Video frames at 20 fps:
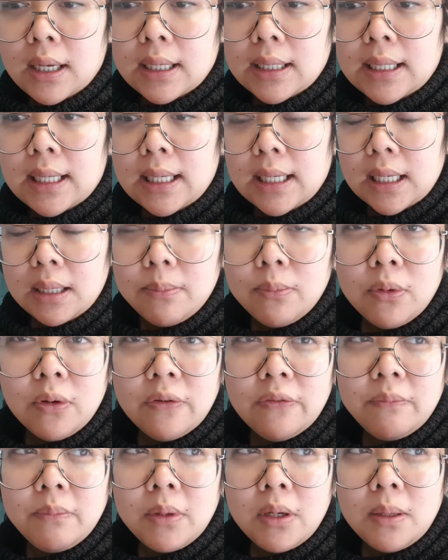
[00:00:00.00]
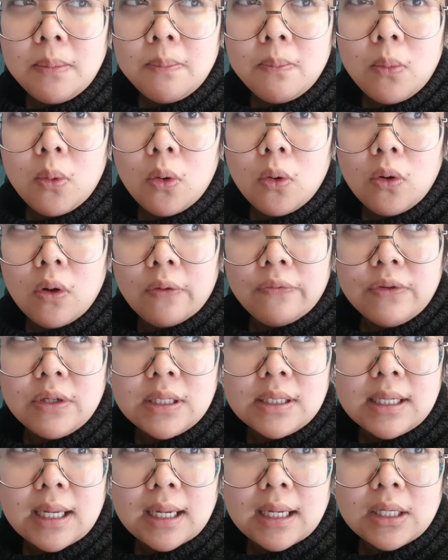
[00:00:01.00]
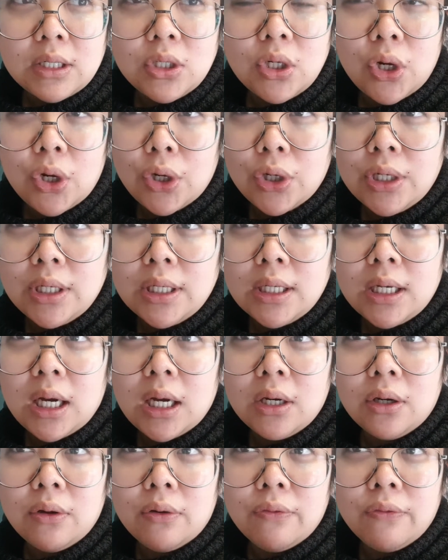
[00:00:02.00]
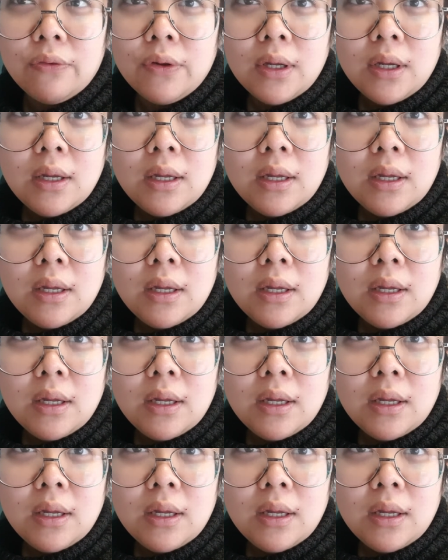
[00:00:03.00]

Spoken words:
kicking movement, more of just like a turning kind of